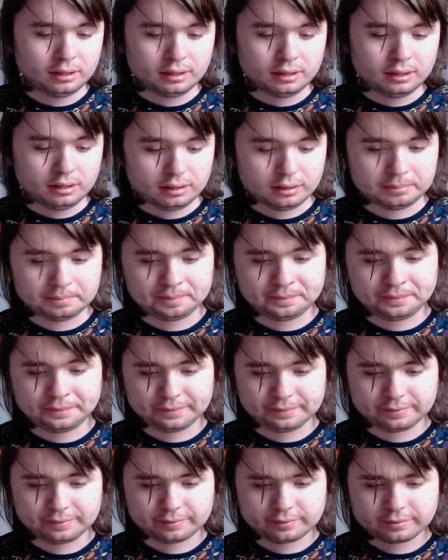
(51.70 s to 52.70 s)

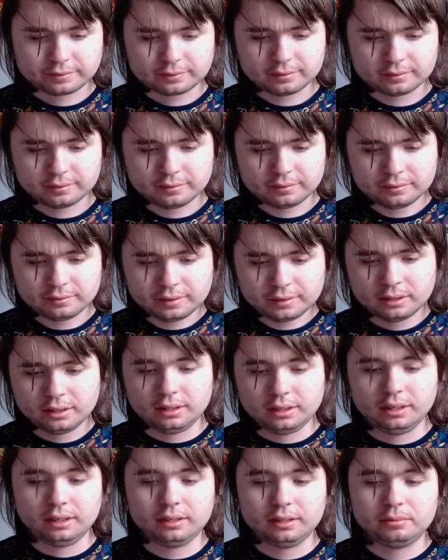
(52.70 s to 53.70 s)

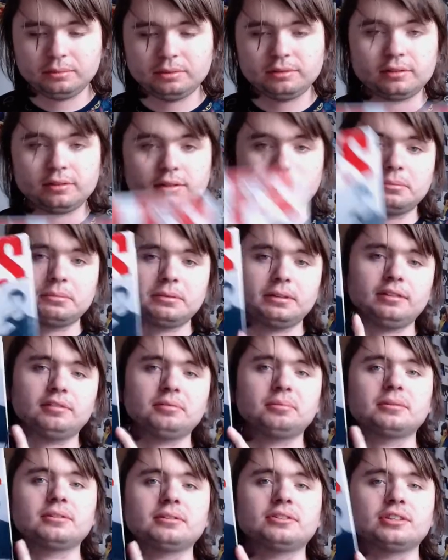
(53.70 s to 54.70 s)
We'll start with this
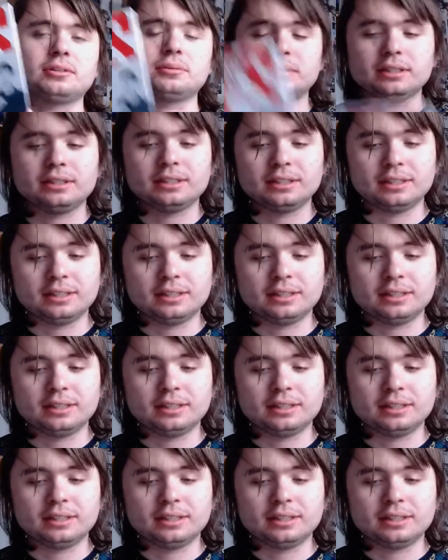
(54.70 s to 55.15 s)
one, shall we?